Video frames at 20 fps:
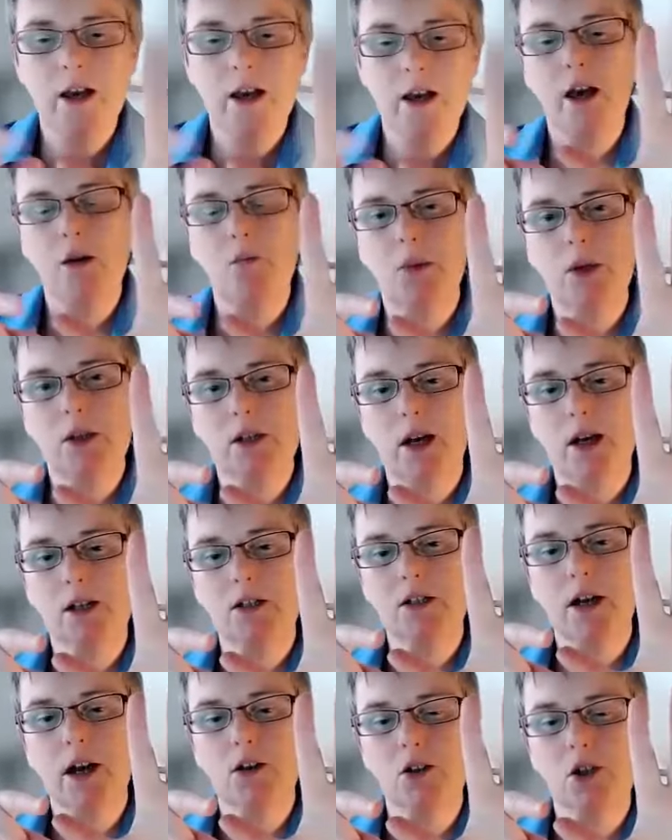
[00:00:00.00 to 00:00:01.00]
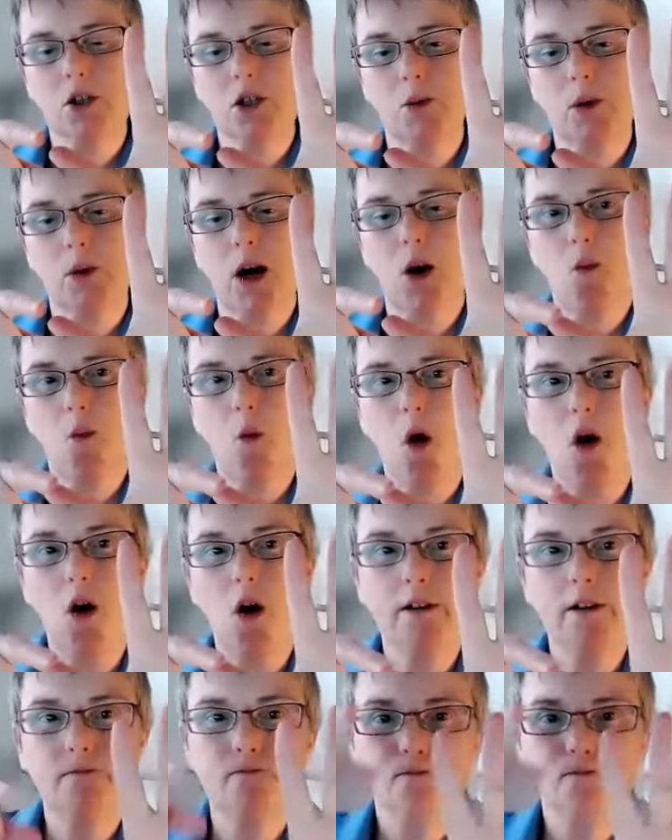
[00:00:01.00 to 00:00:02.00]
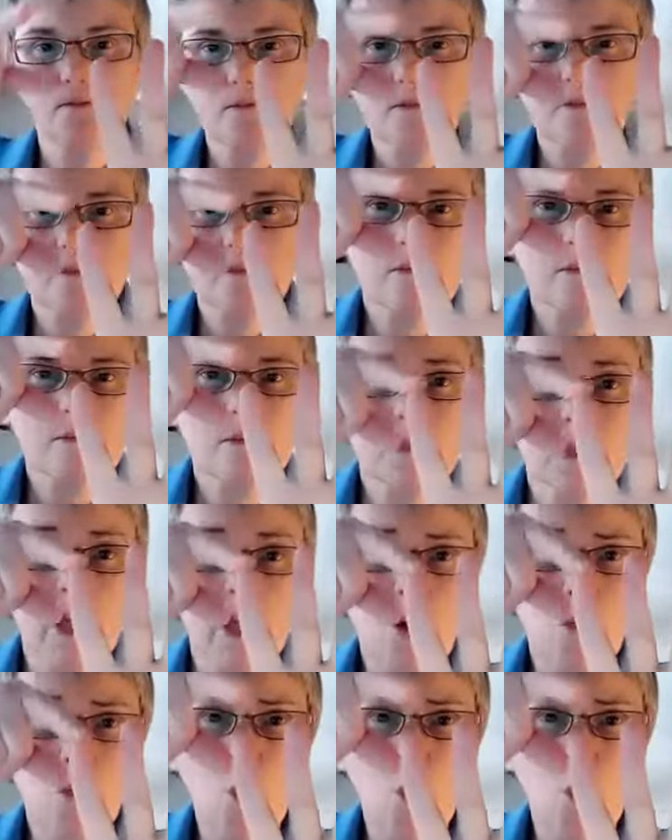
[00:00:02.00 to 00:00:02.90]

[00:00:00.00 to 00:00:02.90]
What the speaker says: can be attached to our why, our